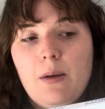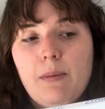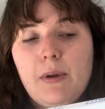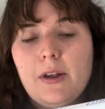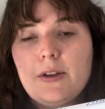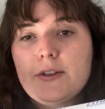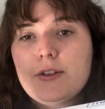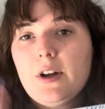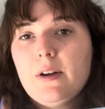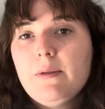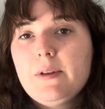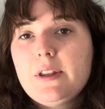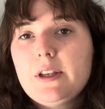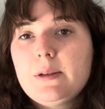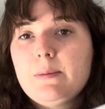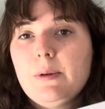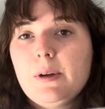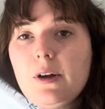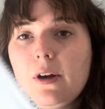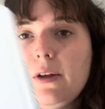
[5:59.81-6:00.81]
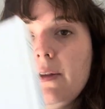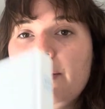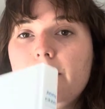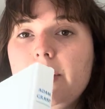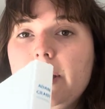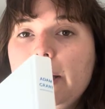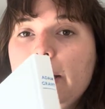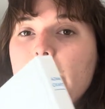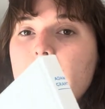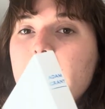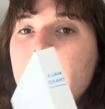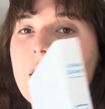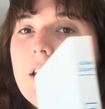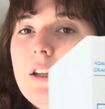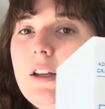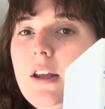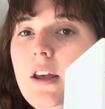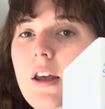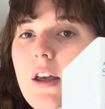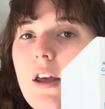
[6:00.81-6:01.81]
I'll start with this book called Think Again.